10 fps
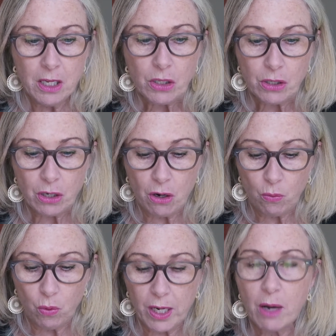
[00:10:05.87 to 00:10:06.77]
So
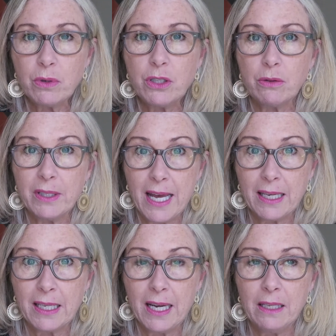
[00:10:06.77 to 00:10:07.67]
what I would do in
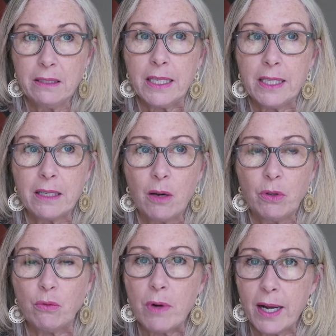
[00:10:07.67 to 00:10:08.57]
that case is I
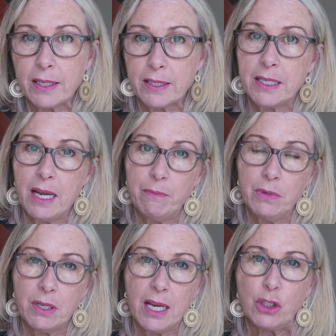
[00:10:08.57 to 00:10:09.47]
would write a
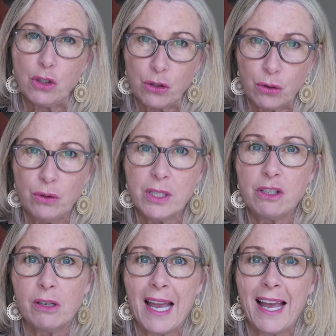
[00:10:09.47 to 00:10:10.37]
statement as soon as
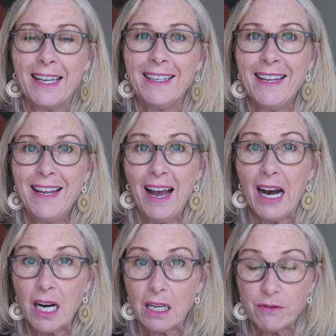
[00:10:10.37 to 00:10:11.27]
you can
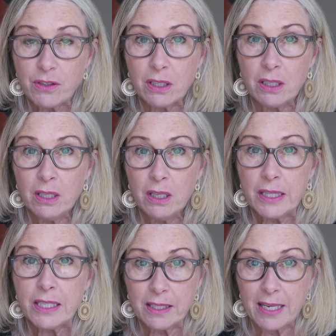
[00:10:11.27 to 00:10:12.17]
after
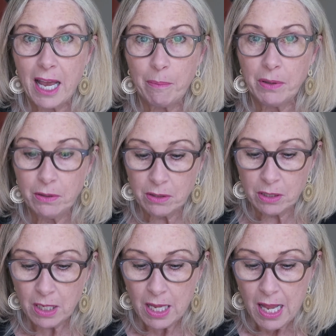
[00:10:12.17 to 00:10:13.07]
this has happened,
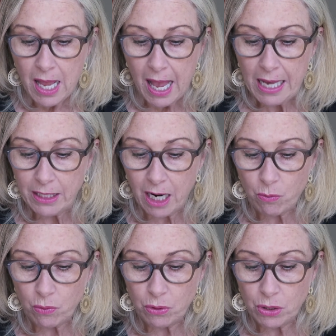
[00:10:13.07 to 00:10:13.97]
and I
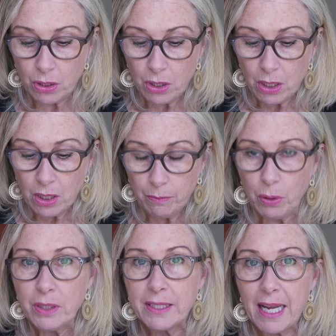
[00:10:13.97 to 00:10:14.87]
would
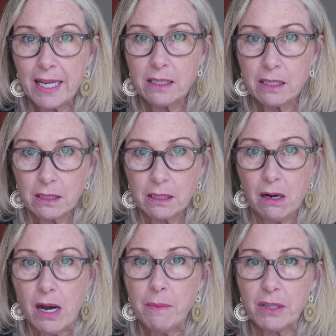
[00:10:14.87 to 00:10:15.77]
put dates,
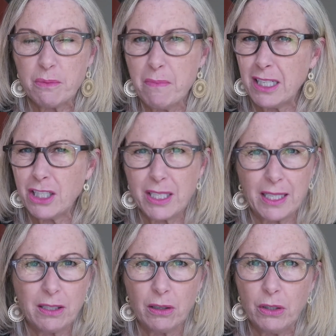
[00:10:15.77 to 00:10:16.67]
time, as much
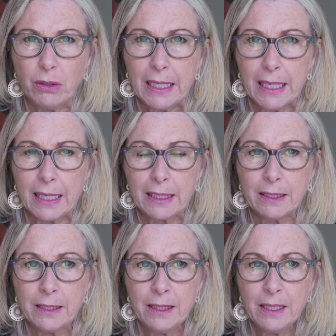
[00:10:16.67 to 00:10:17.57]
detail you can.